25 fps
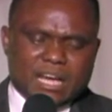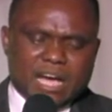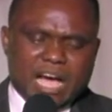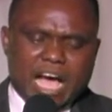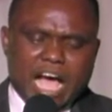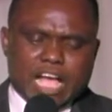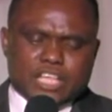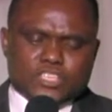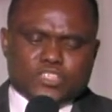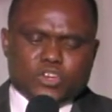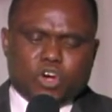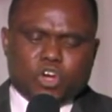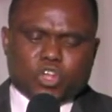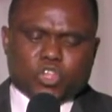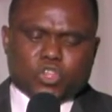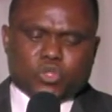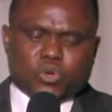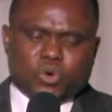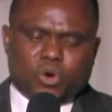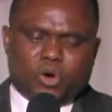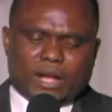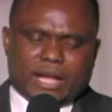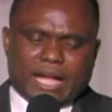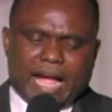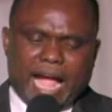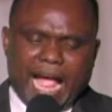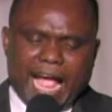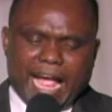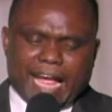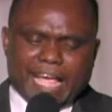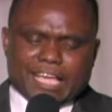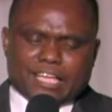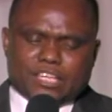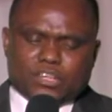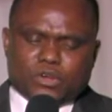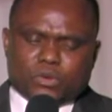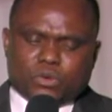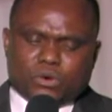as
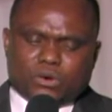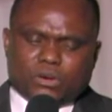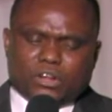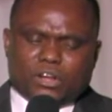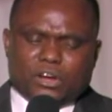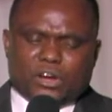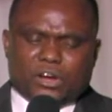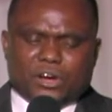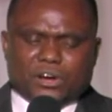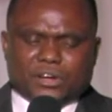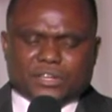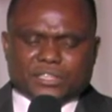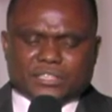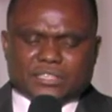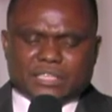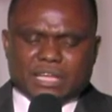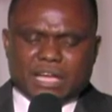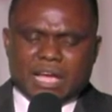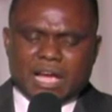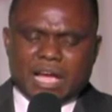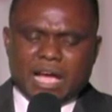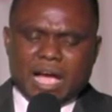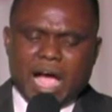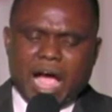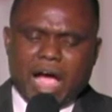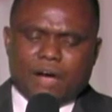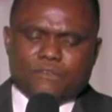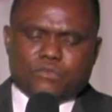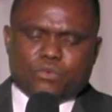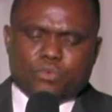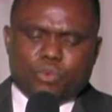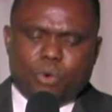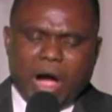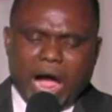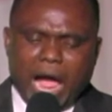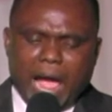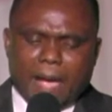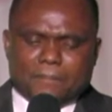authoritarian rulers have
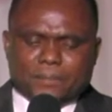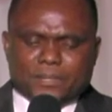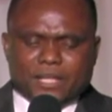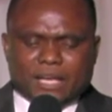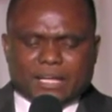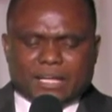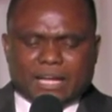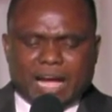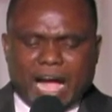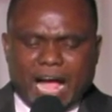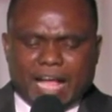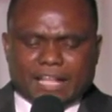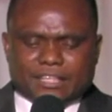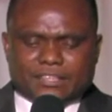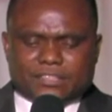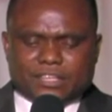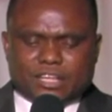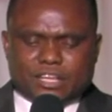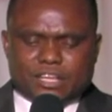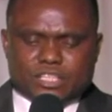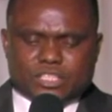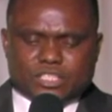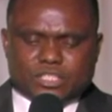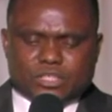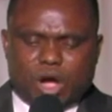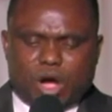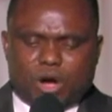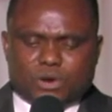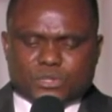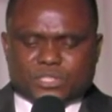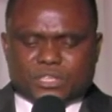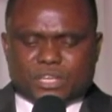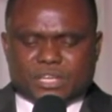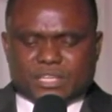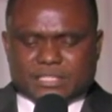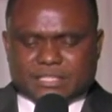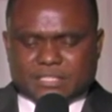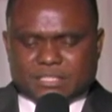wiped the country's
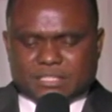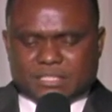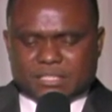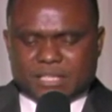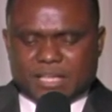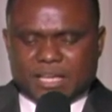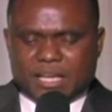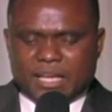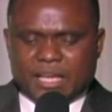resources